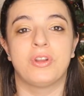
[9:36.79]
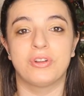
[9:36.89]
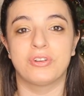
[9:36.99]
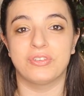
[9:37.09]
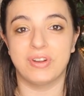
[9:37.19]

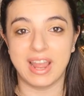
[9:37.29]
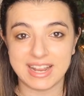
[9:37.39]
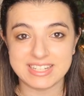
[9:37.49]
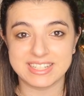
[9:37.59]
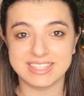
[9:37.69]

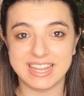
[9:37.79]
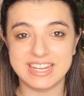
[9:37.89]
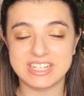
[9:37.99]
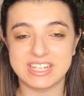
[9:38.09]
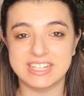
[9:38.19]

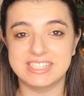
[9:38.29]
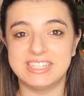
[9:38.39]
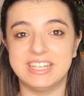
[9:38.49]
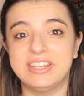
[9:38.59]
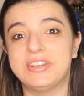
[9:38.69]
Congratulations
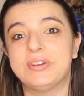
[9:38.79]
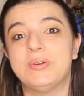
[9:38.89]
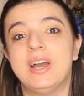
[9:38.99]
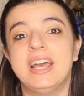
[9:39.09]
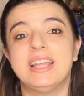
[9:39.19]
to you.